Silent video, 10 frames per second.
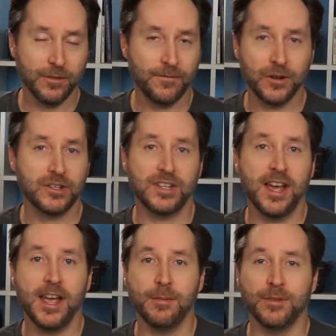the first
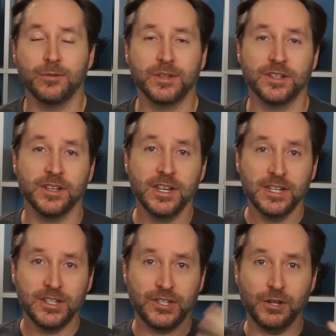time, there was a
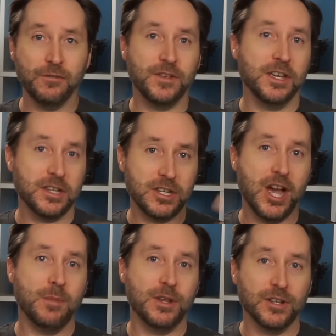Soviet
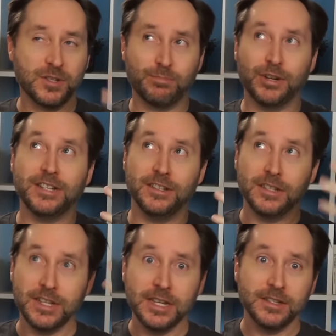communist
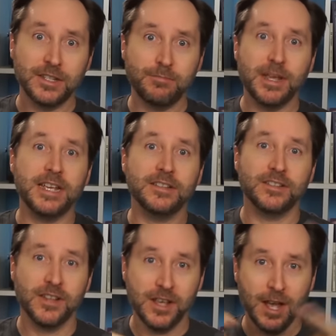presence in
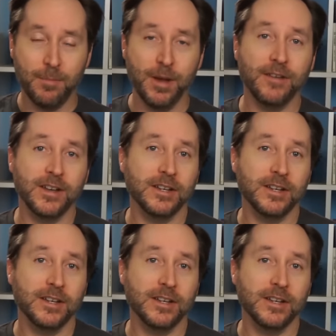space above